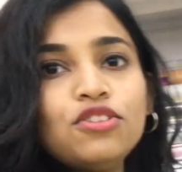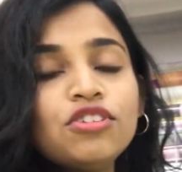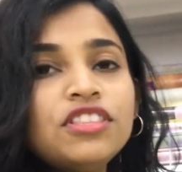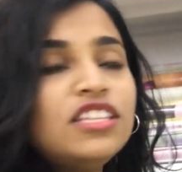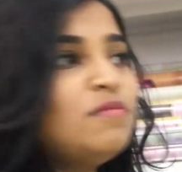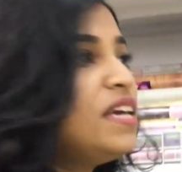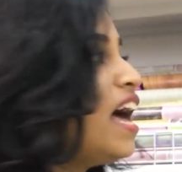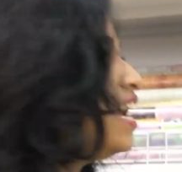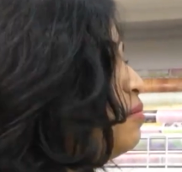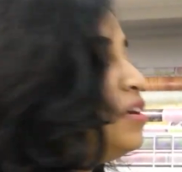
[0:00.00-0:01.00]
So this
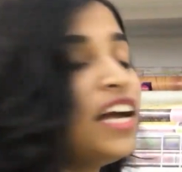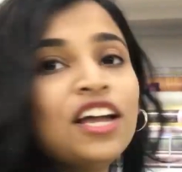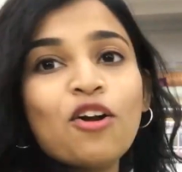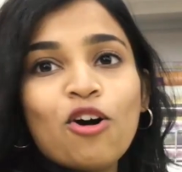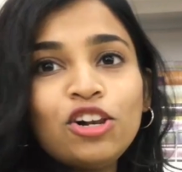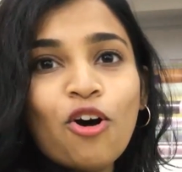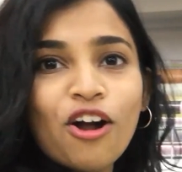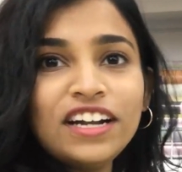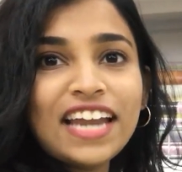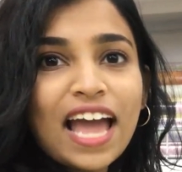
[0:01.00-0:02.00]
behind me are all
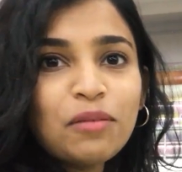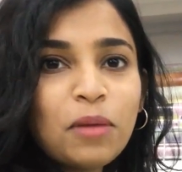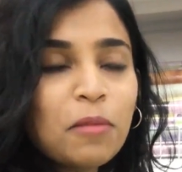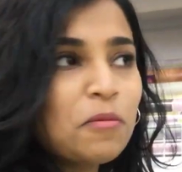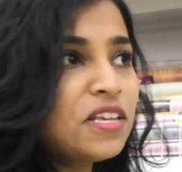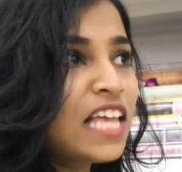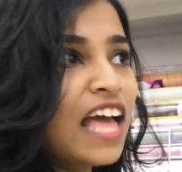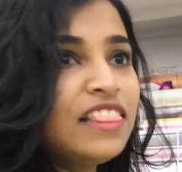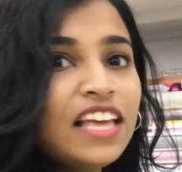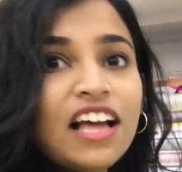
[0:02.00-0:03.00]
contact papers,
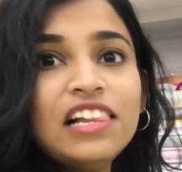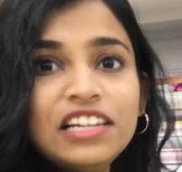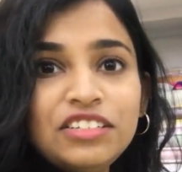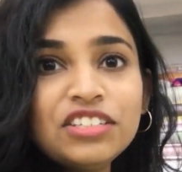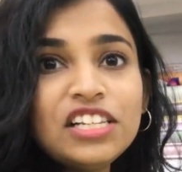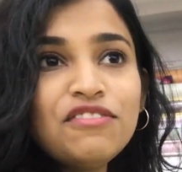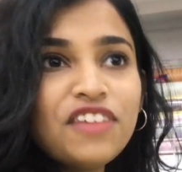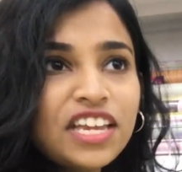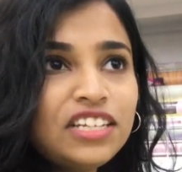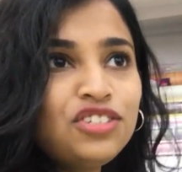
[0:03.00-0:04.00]
and they are literally
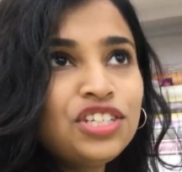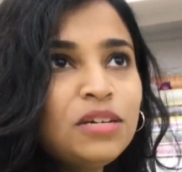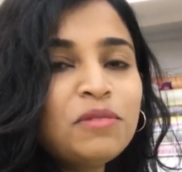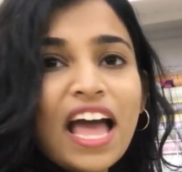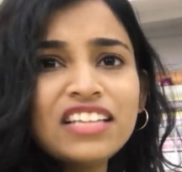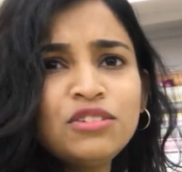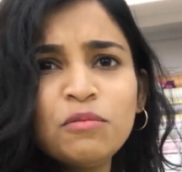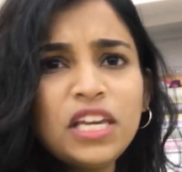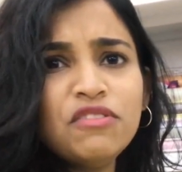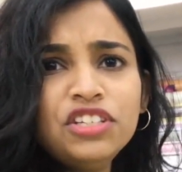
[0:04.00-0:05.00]
very cheap, as
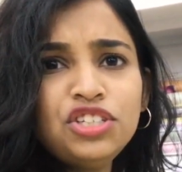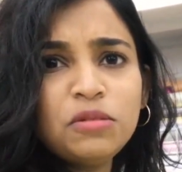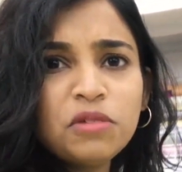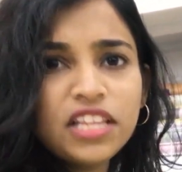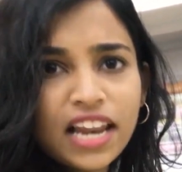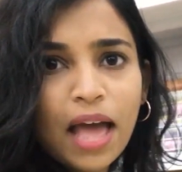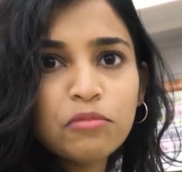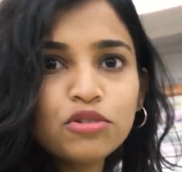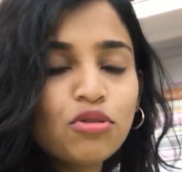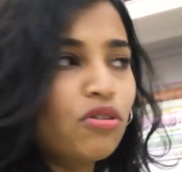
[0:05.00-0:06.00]
even cheaper than
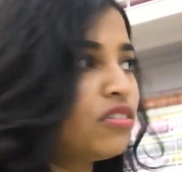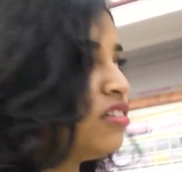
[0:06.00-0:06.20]
Amazon.